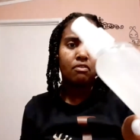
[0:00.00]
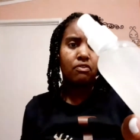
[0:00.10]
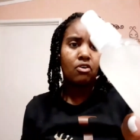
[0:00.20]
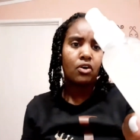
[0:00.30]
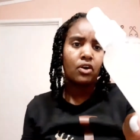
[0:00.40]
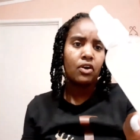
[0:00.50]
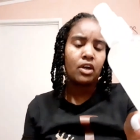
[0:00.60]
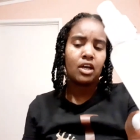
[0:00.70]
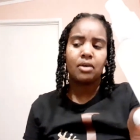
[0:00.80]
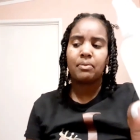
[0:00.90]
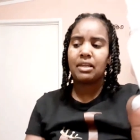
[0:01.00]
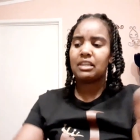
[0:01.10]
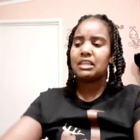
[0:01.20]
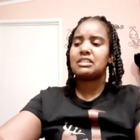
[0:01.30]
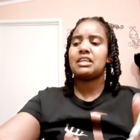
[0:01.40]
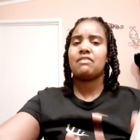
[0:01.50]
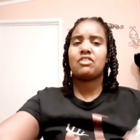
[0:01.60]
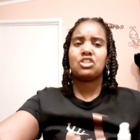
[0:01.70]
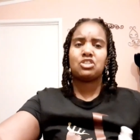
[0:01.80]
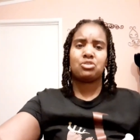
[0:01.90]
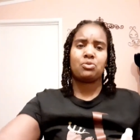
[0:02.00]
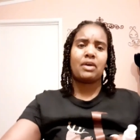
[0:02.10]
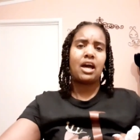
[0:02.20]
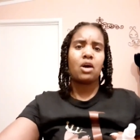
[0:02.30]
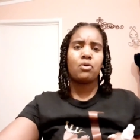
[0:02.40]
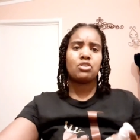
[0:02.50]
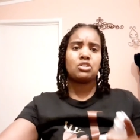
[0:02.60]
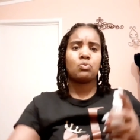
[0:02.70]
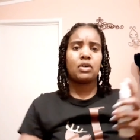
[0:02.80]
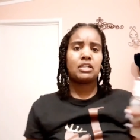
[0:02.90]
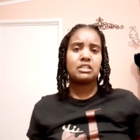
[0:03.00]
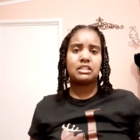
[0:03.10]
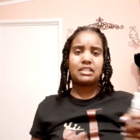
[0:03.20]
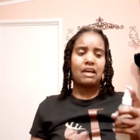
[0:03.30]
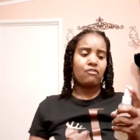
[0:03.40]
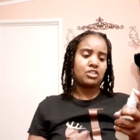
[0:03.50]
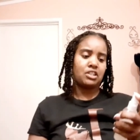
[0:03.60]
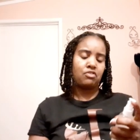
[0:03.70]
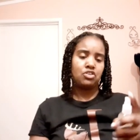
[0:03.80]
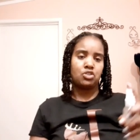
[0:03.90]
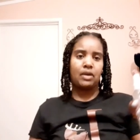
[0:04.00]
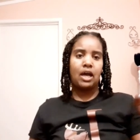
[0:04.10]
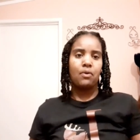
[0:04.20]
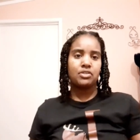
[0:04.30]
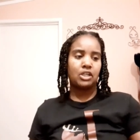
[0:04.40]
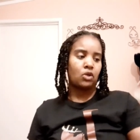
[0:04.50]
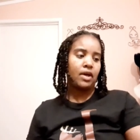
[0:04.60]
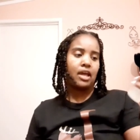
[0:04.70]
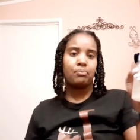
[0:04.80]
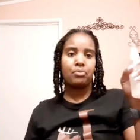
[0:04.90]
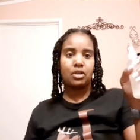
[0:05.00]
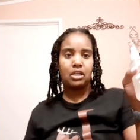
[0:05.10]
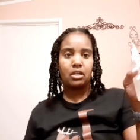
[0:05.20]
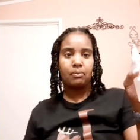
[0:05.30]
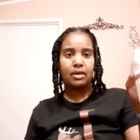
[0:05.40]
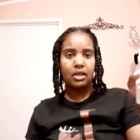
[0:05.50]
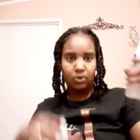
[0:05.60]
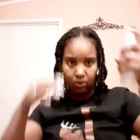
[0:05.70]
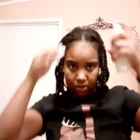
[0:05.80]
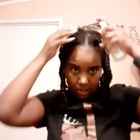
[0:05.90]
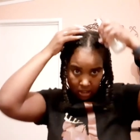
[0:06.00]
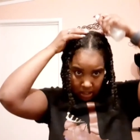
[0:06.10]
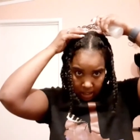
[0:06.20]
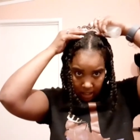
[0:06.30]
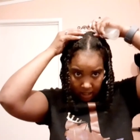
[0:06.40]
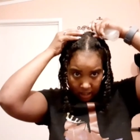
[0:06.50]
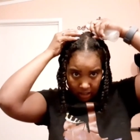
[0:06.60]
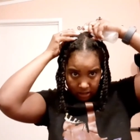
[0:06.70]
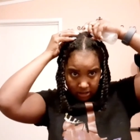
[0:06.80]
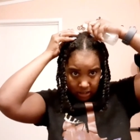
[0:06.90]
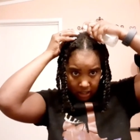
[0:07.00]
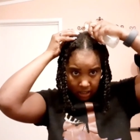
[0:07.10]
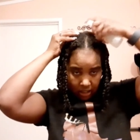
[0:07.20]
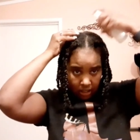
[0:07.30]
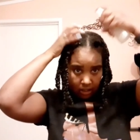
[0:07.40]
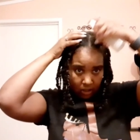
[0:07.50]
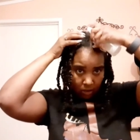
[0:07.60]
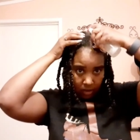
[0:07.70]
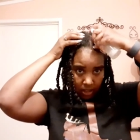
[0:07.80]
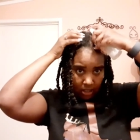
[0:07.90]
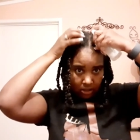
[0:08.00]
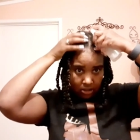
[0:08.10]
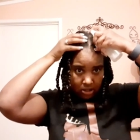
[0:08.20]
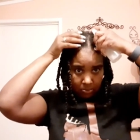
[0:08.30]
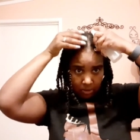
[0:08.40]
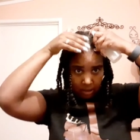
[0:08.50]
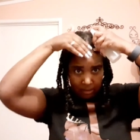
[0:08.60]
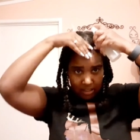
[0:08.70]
for at least 72 hours. Once it's sat for 72 hours, I go ahead and put it in a bottle, and I go ahead and spray my